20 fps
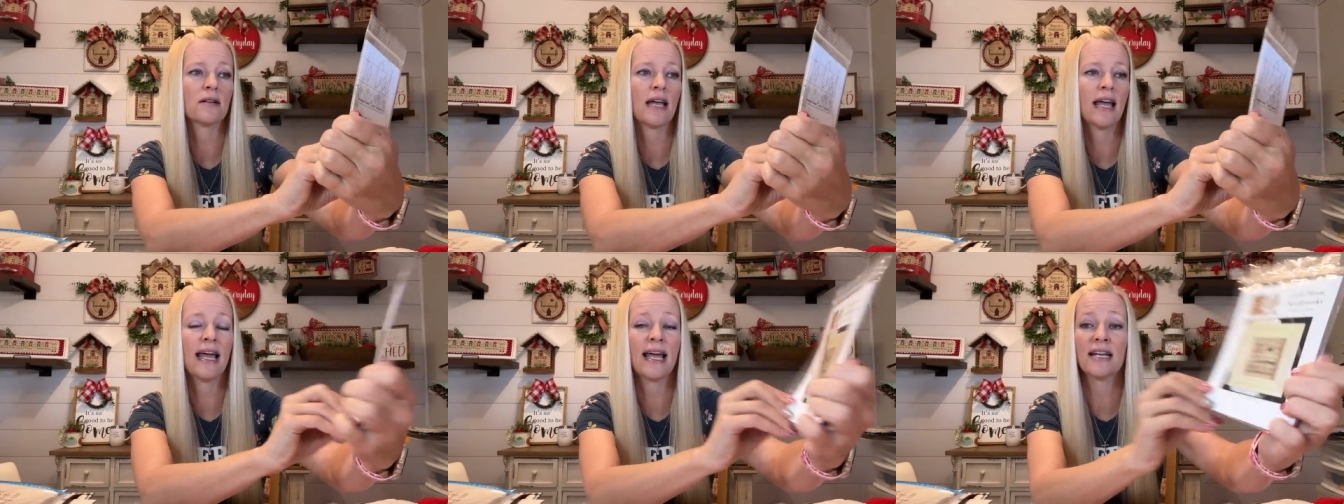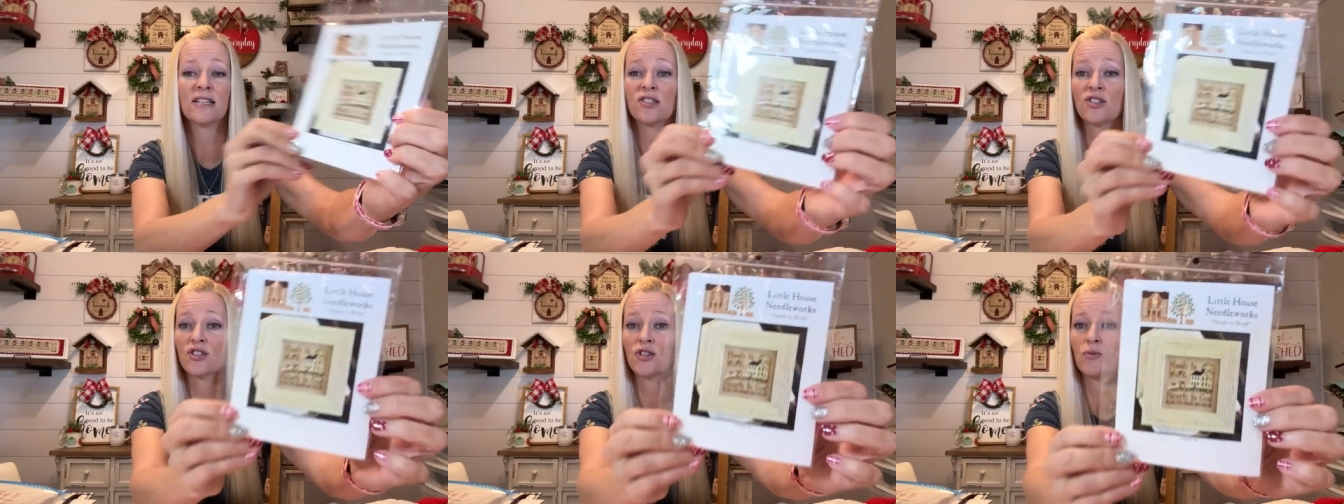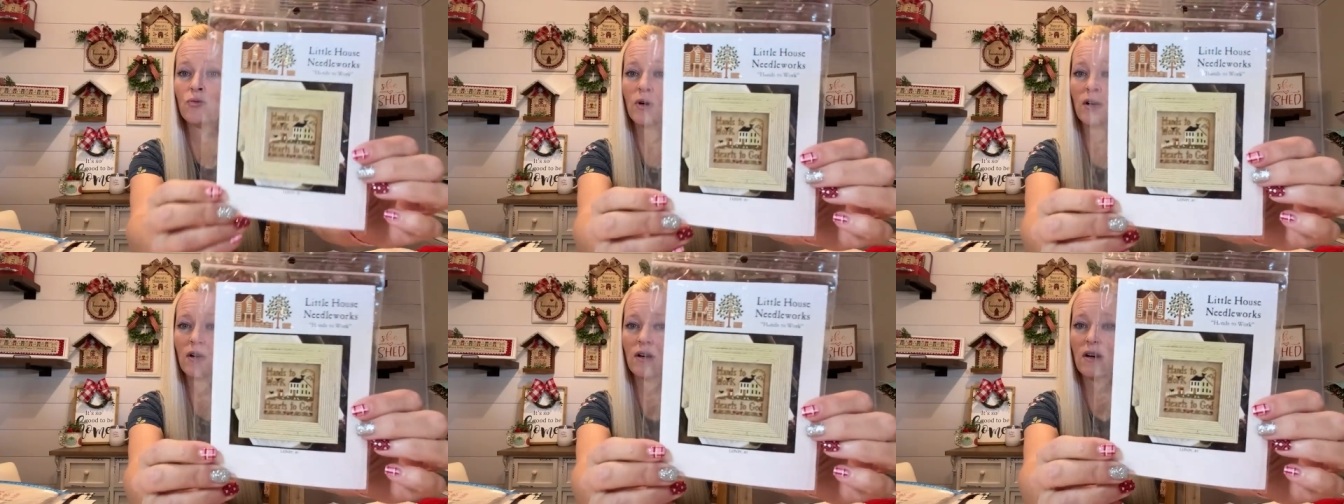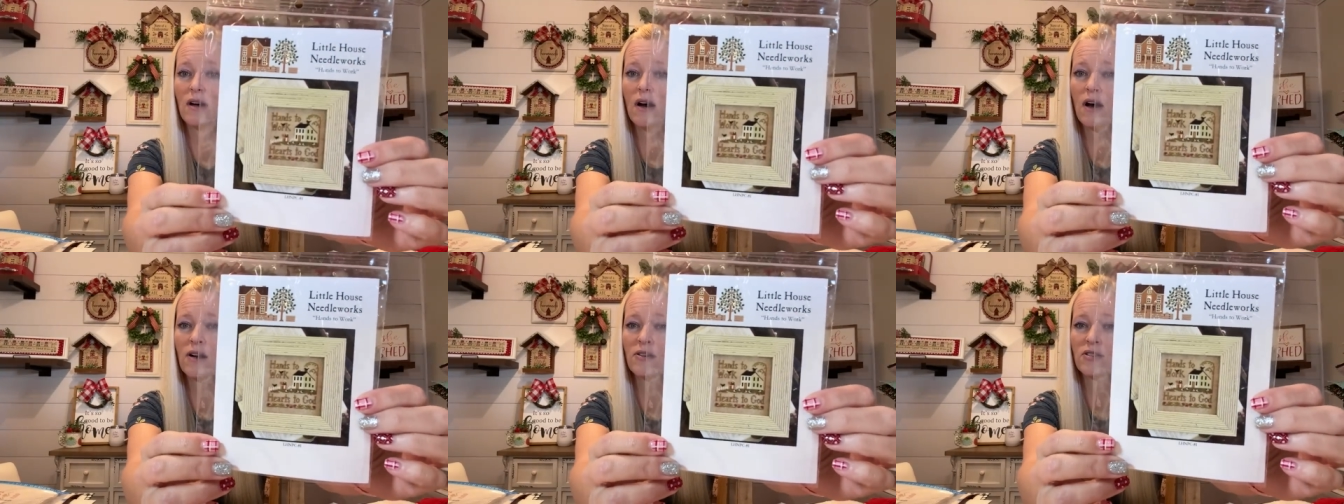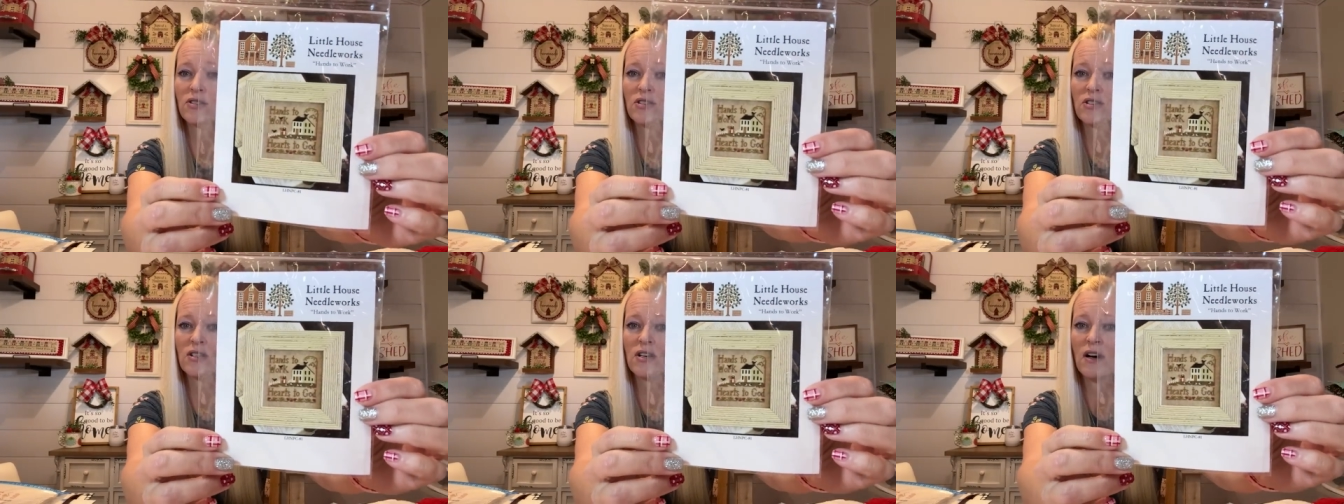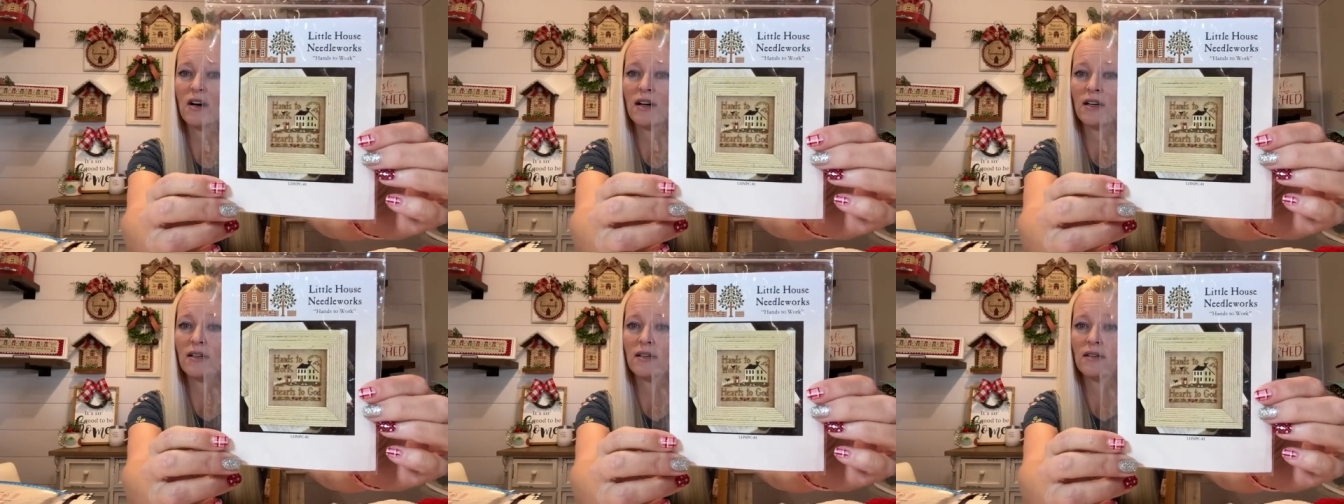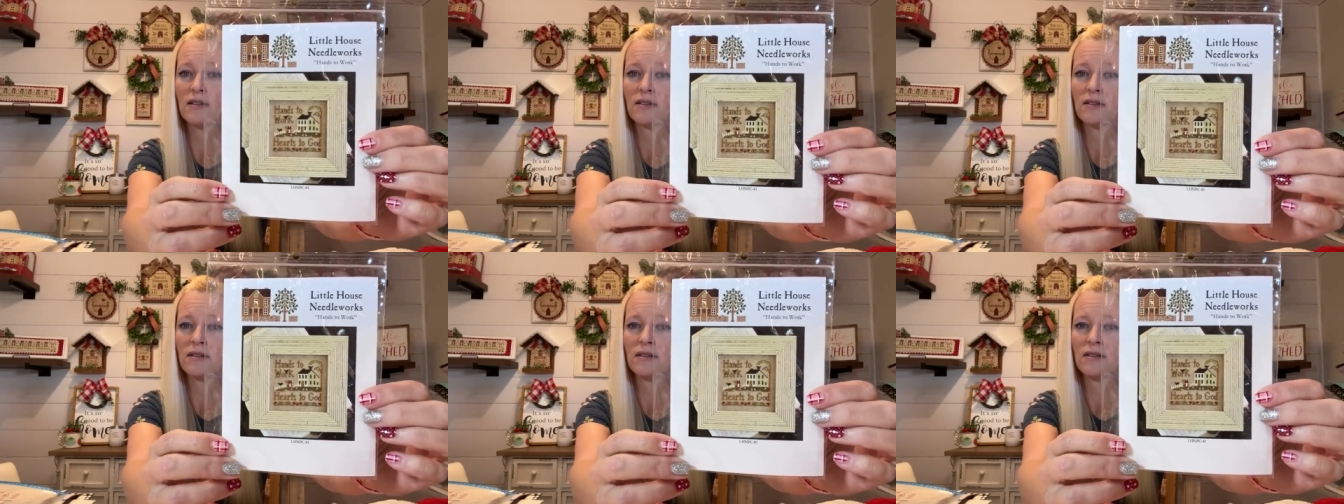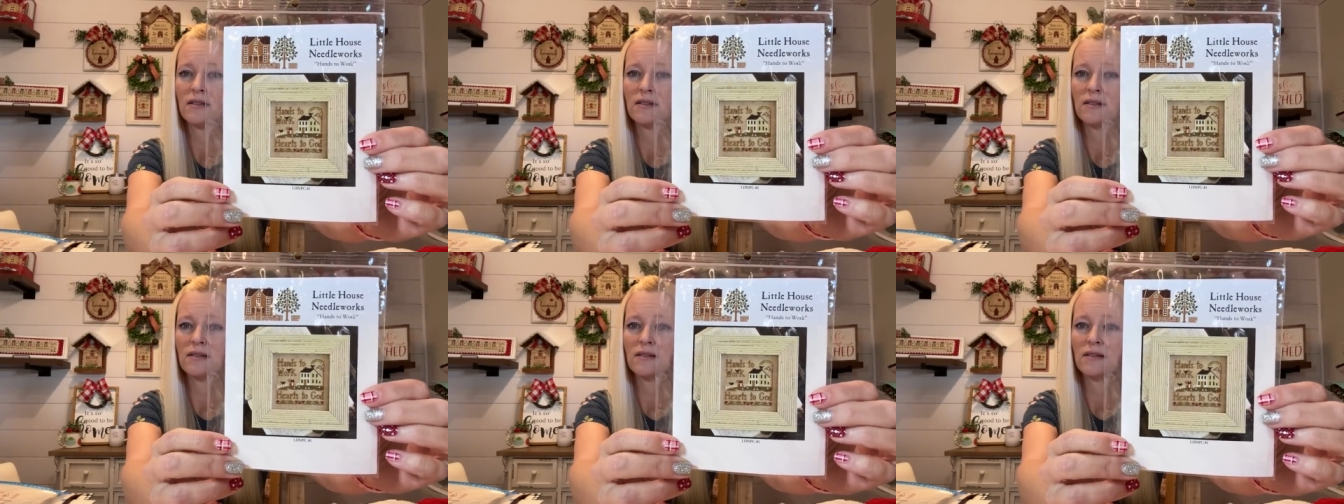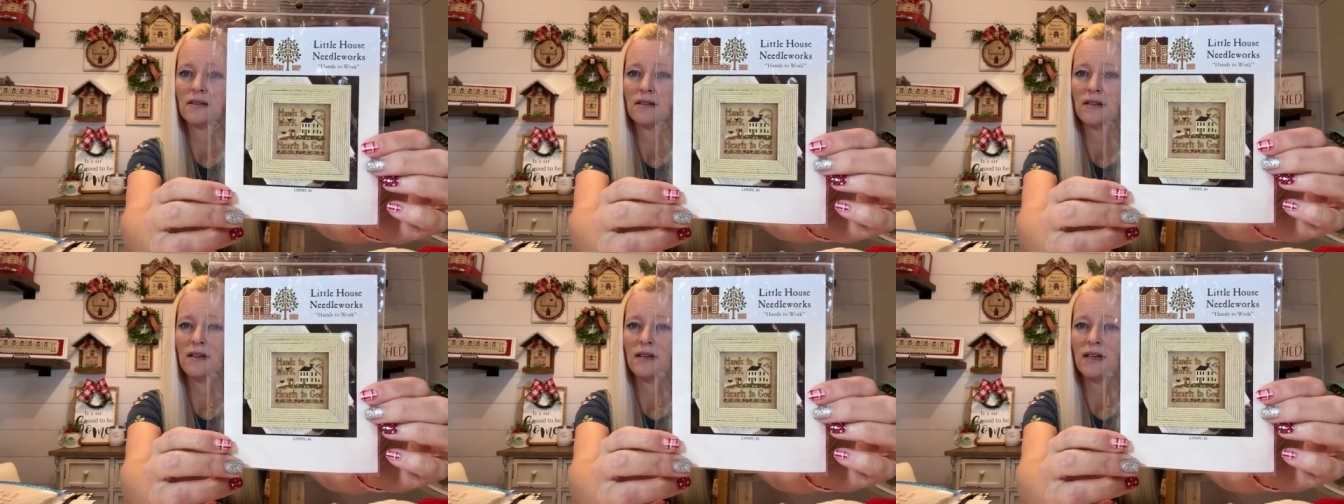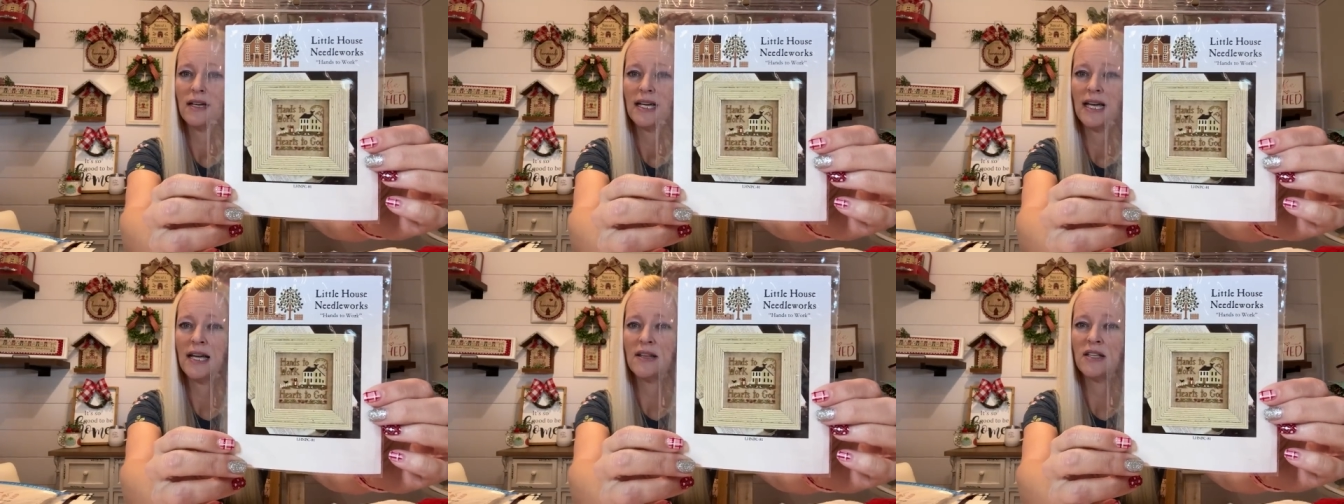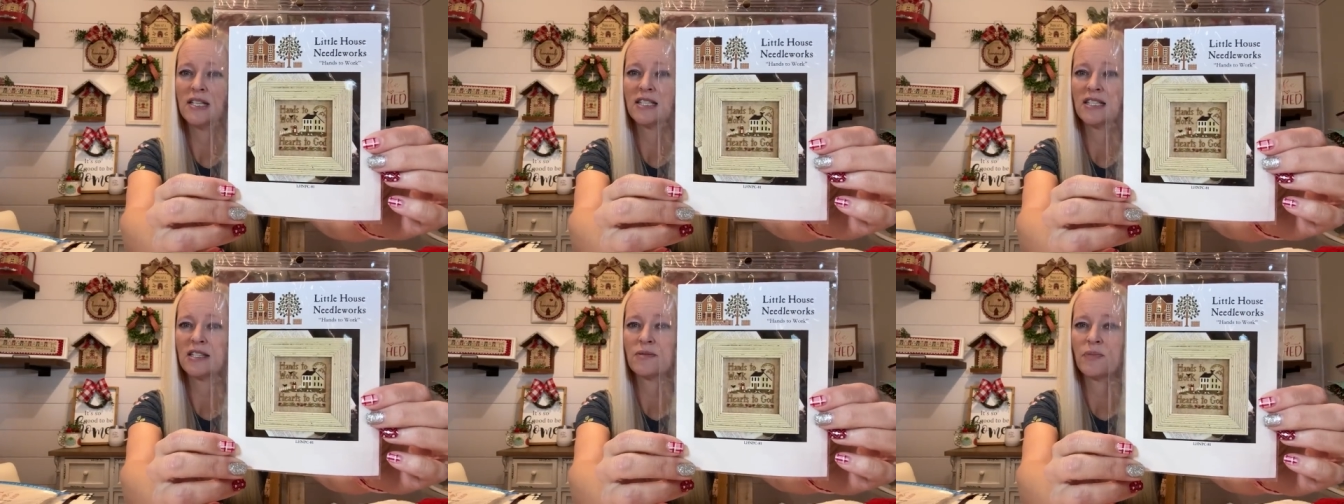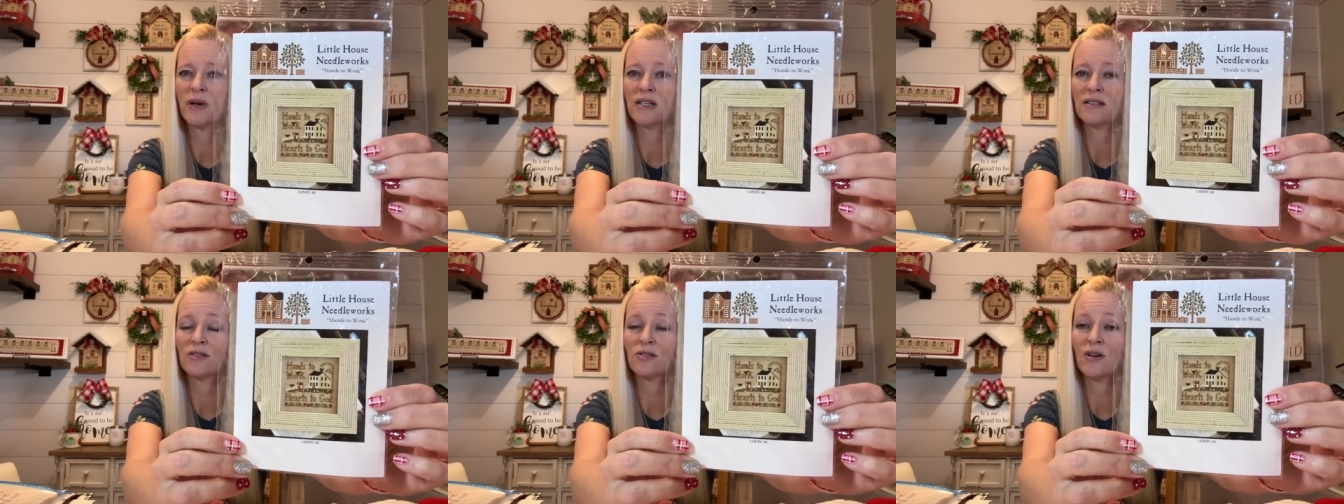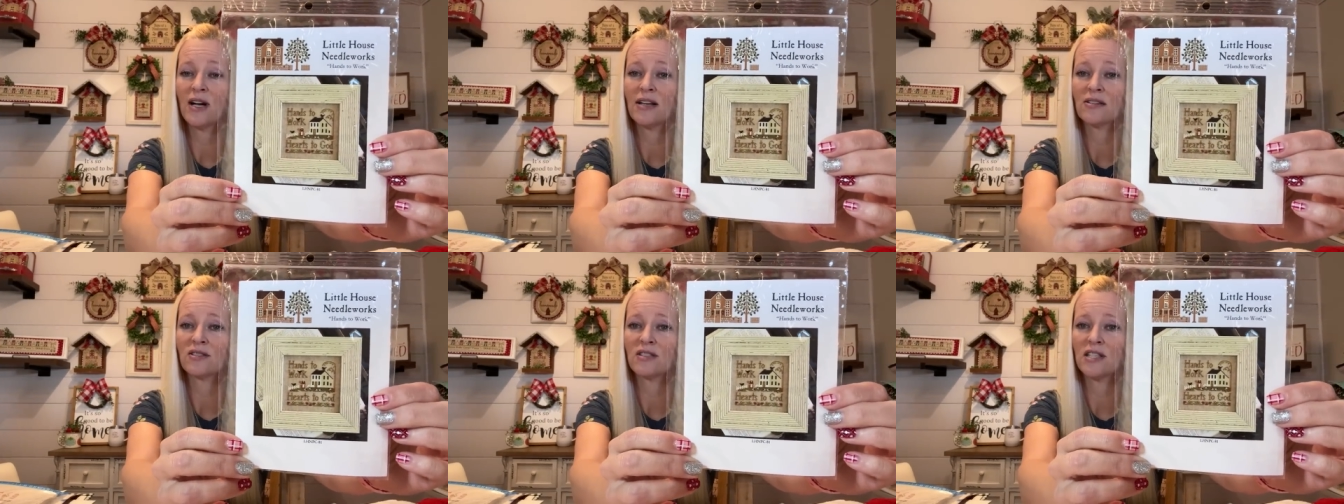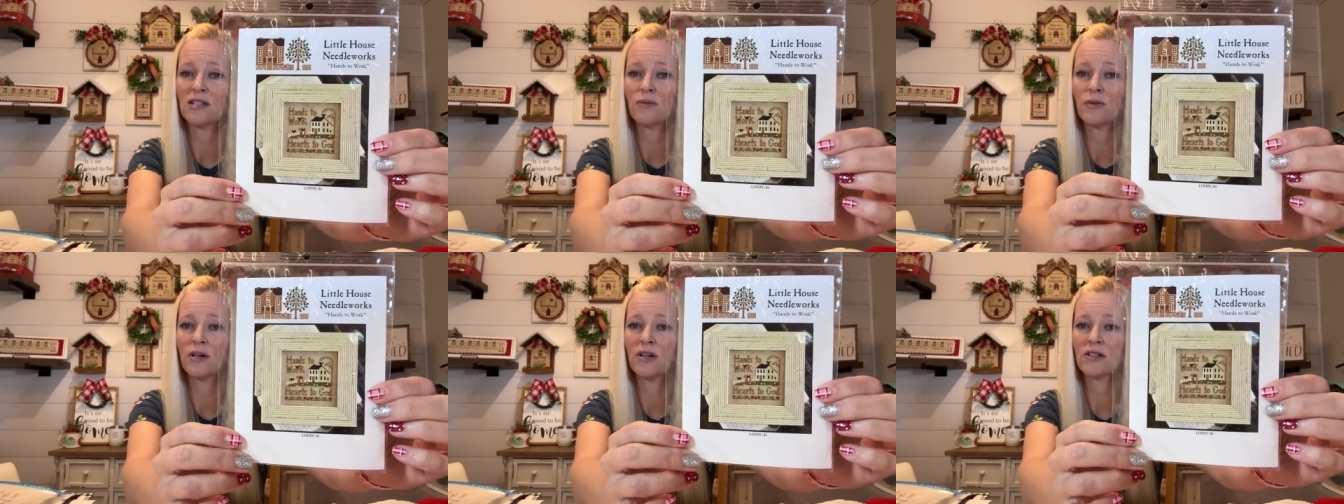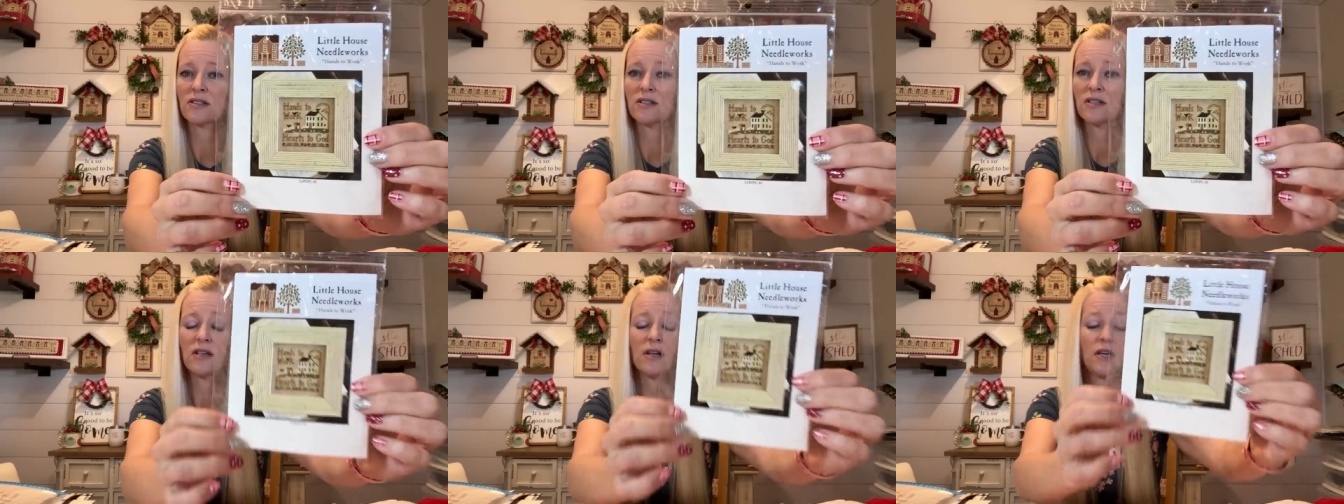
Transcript: hands to work, hearts to God. And this is by Little House Needleworks.